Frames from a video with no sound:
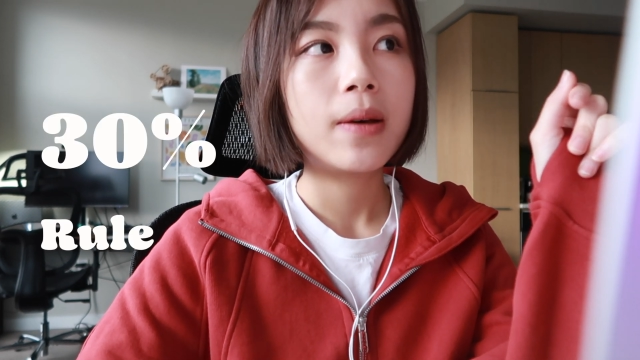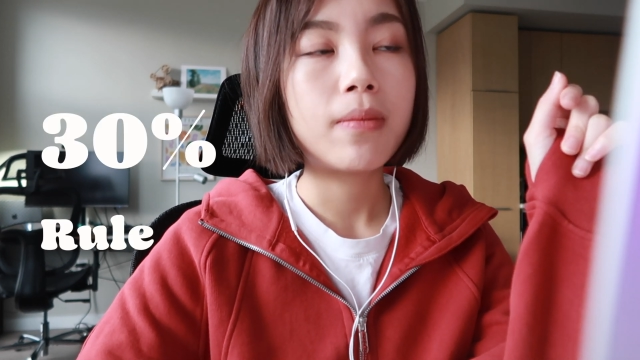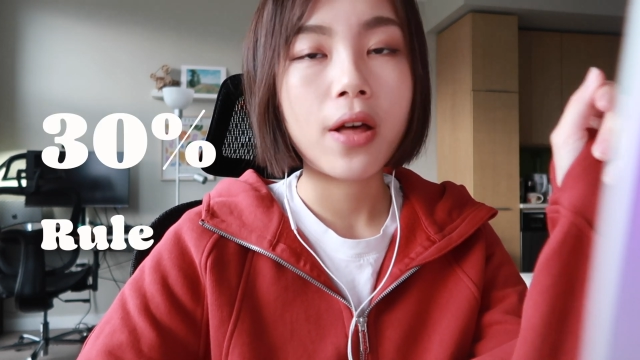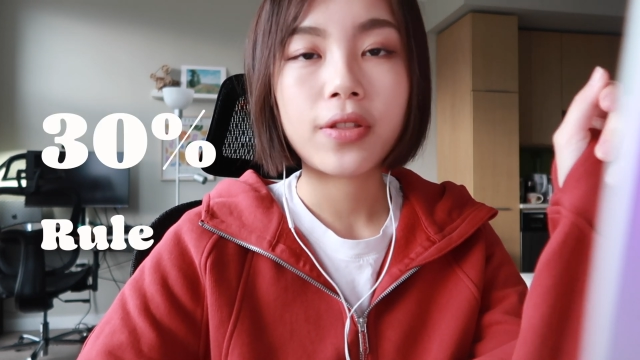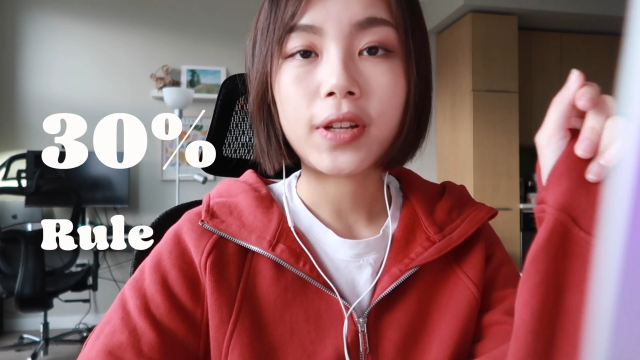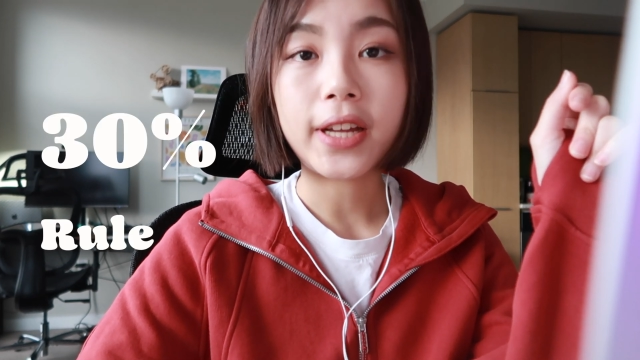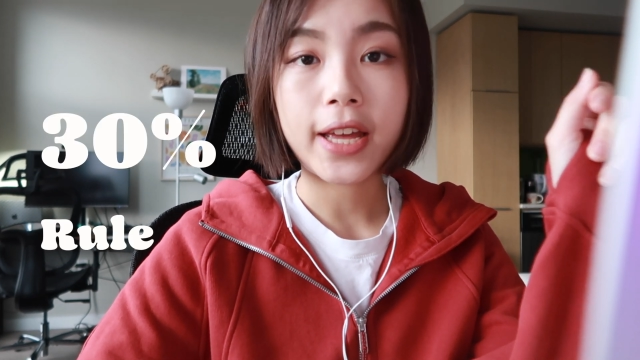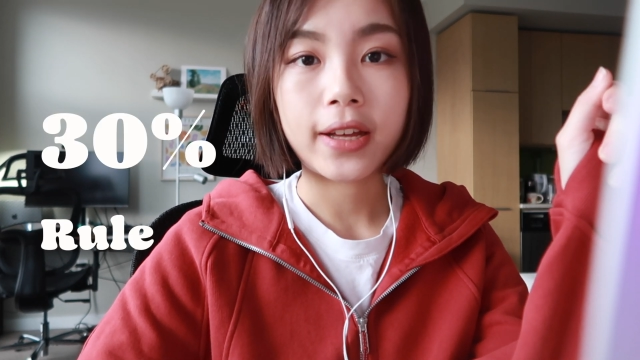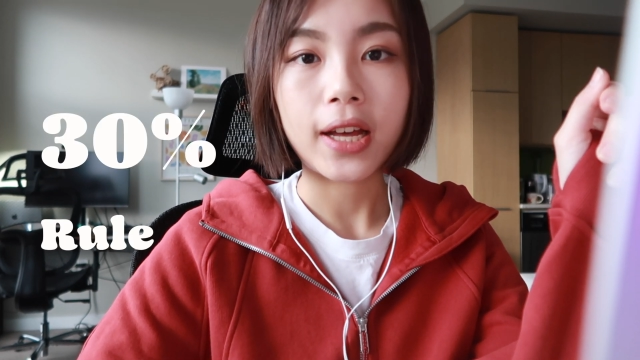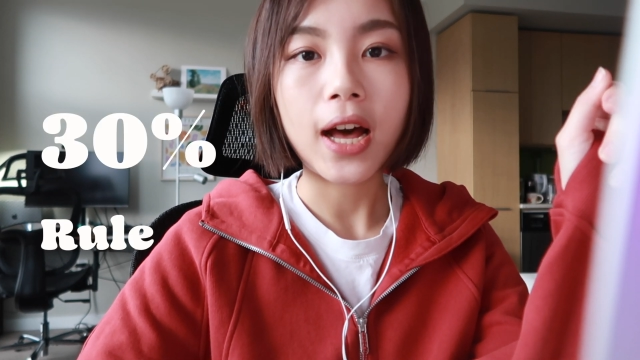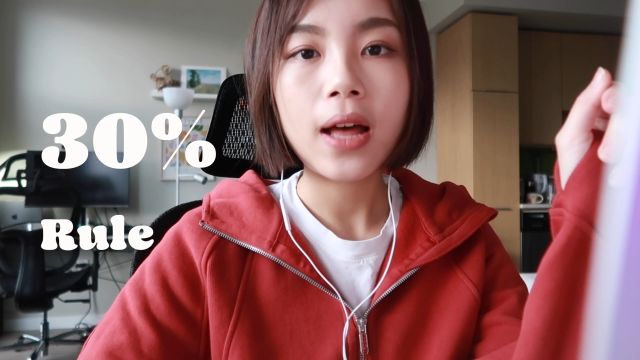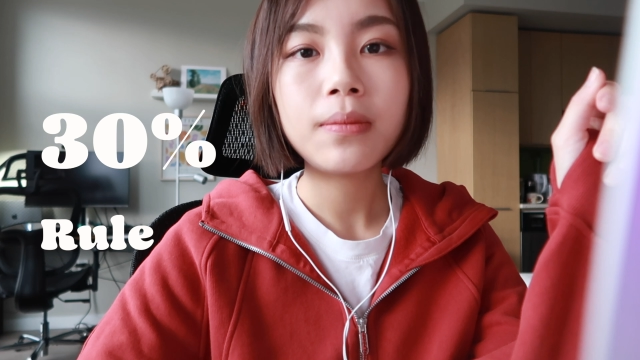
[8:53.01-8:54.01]
monthly
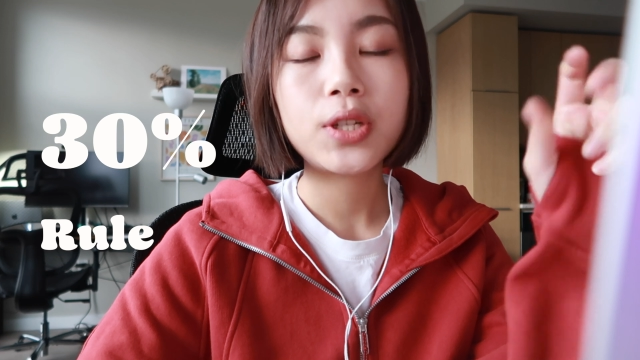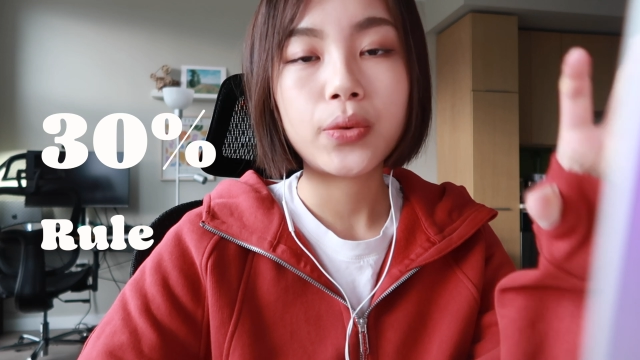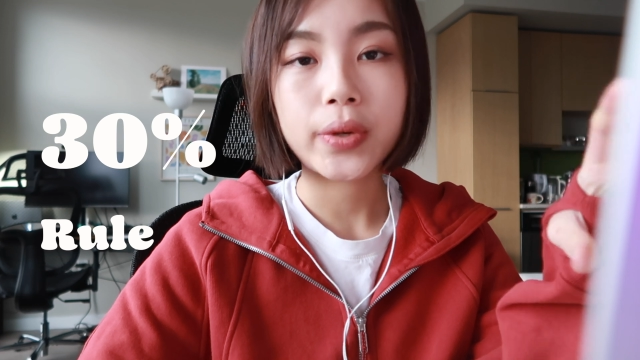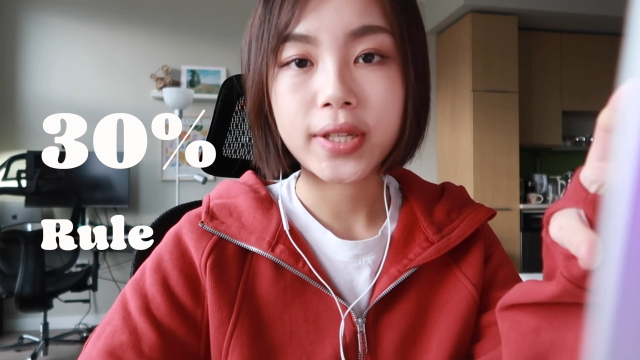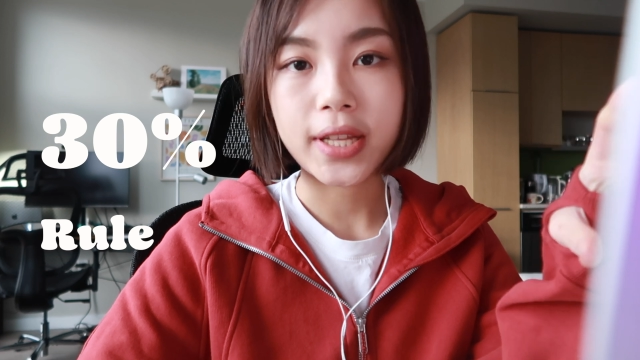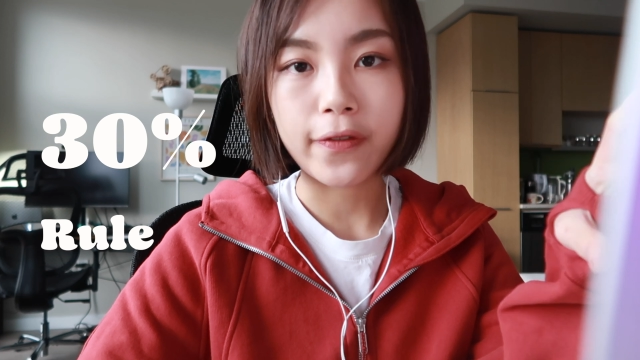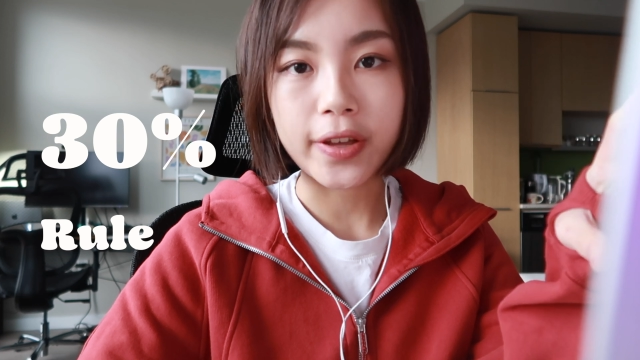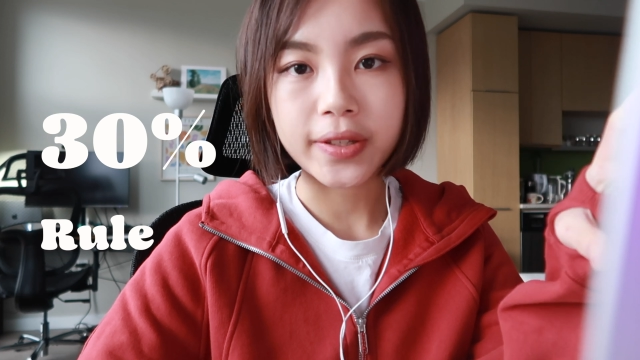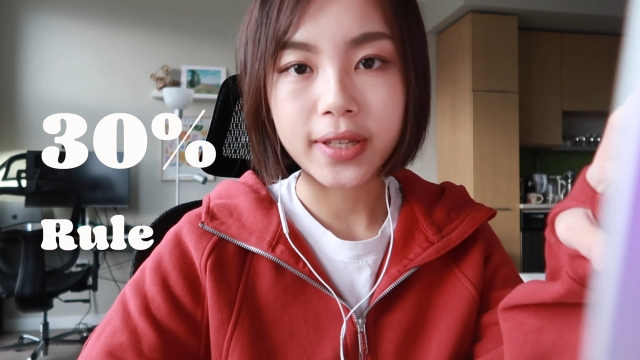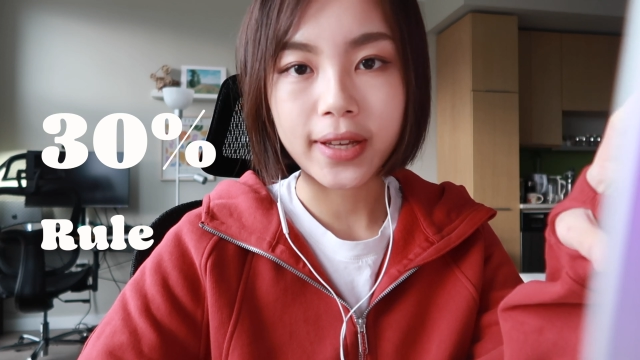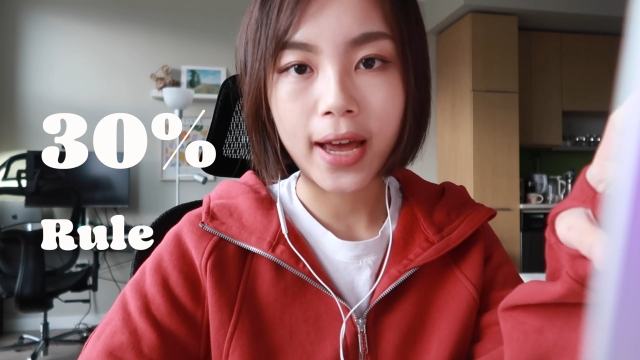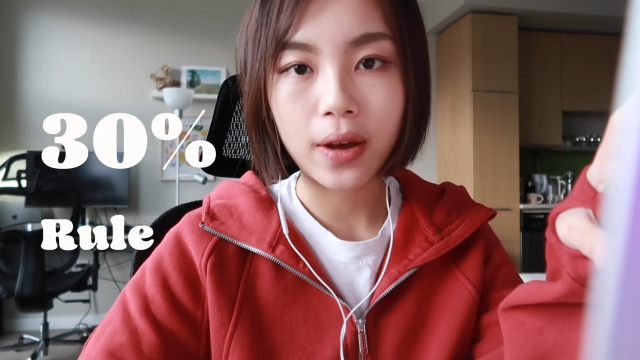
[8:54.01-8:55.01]
income to a
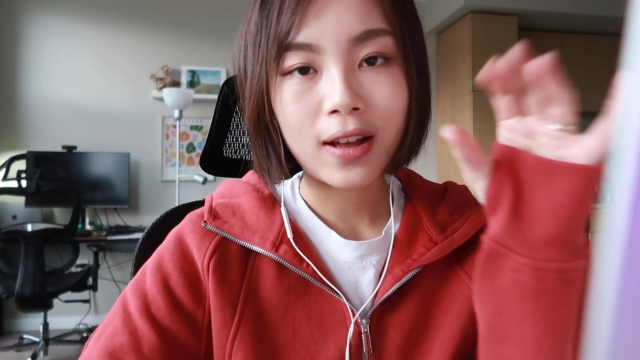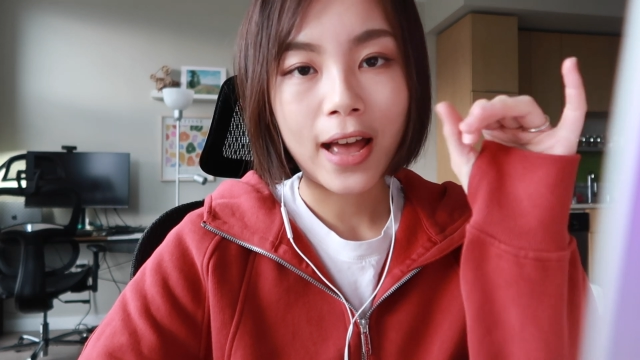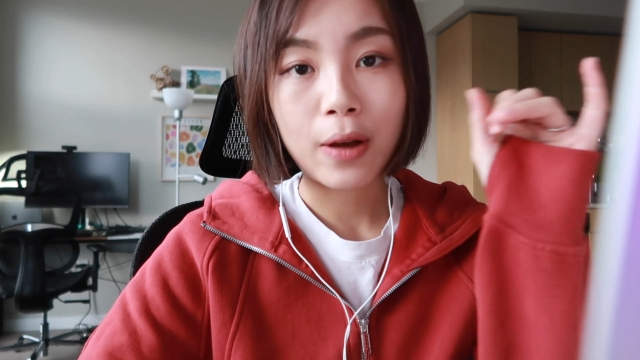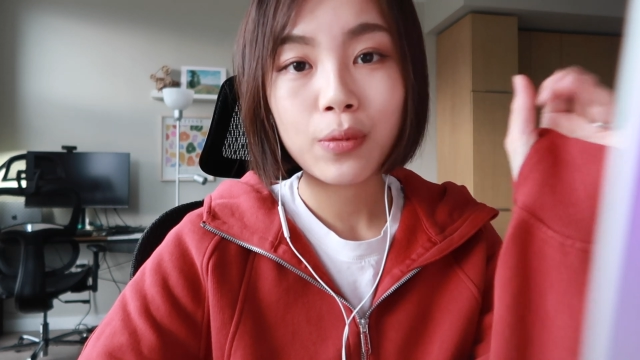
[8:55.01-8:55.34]
savings account.